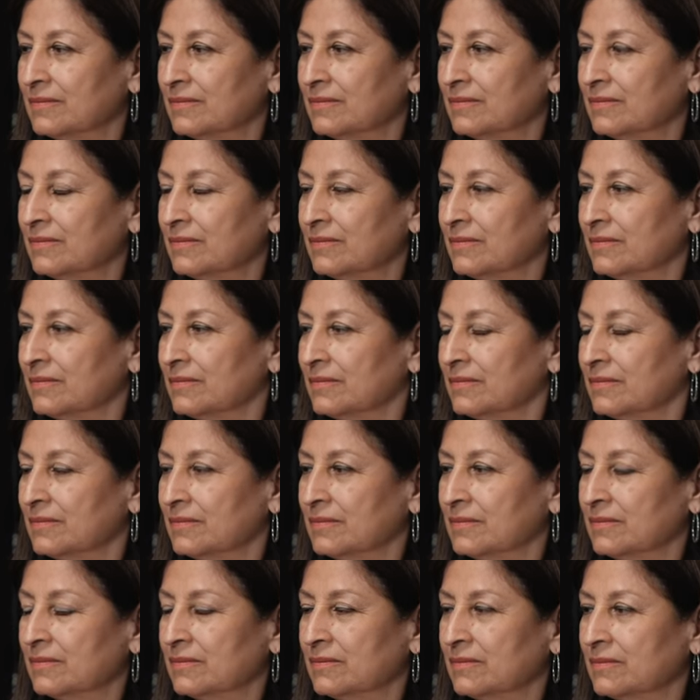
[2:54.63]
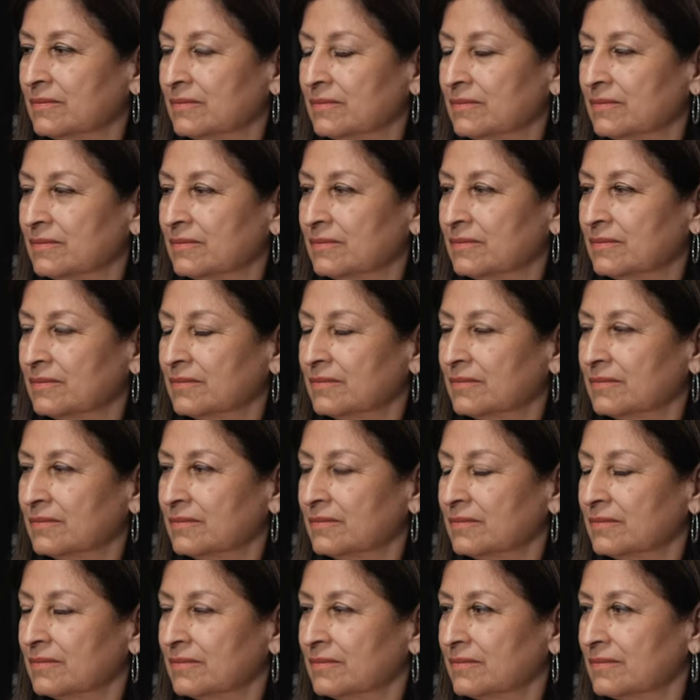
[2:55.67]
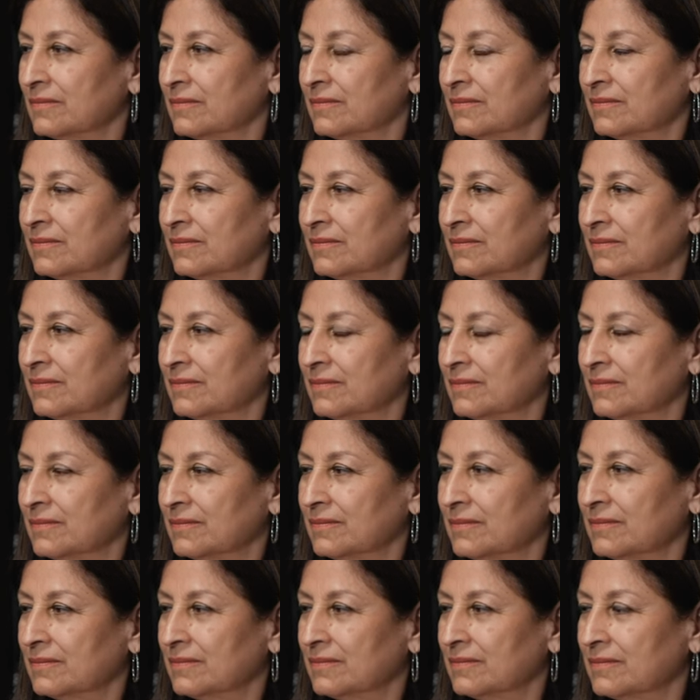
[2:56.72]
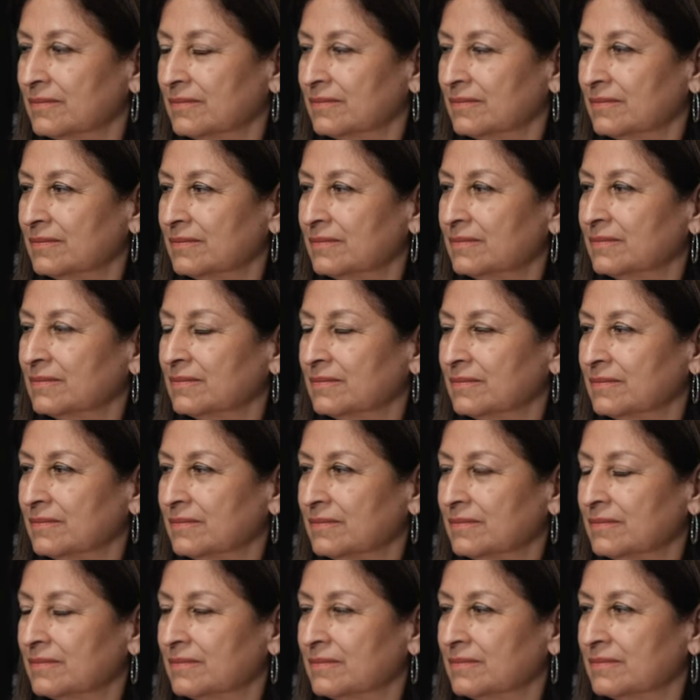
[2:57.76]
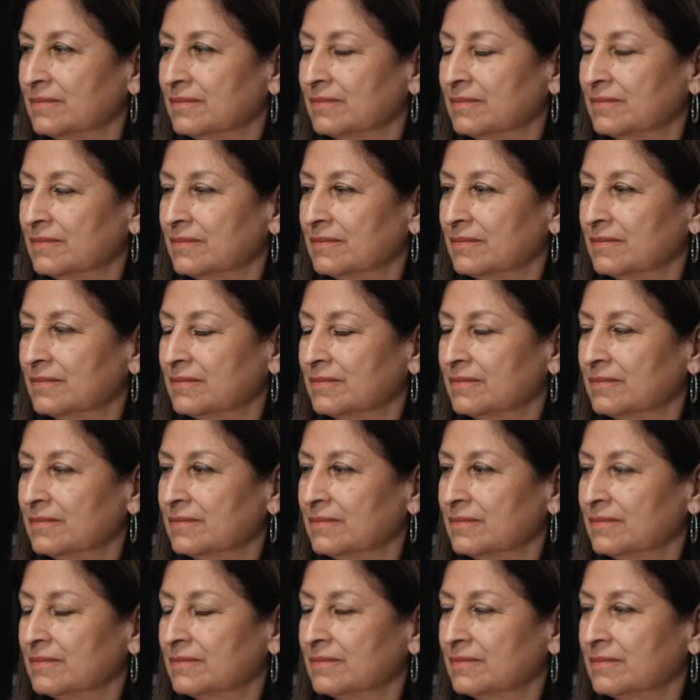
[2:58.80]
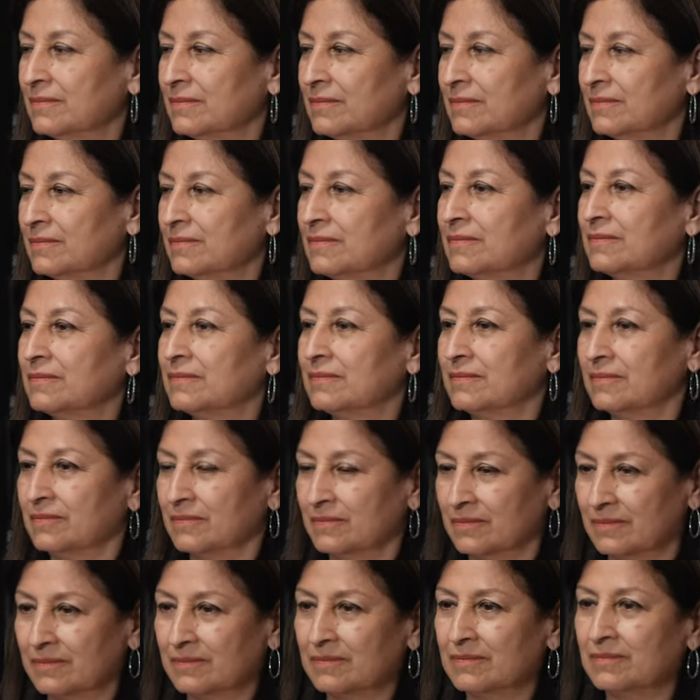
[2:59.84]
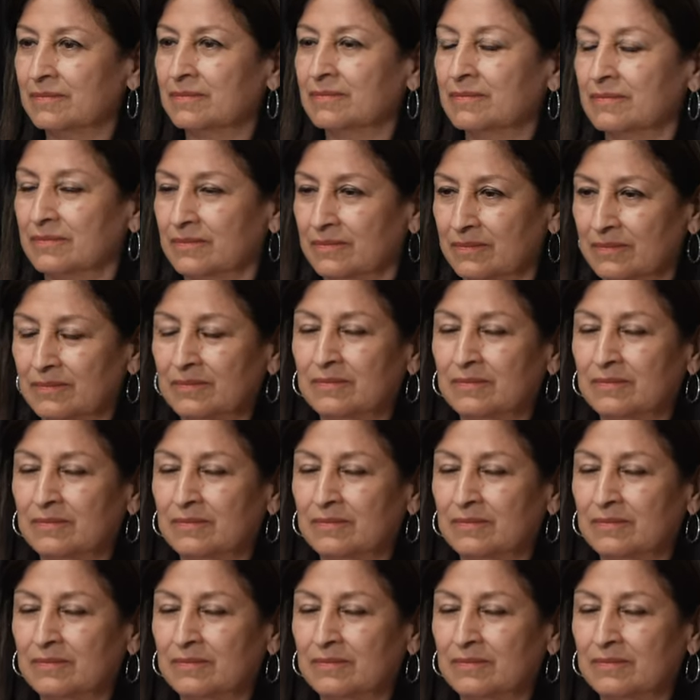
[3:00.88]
[no speech]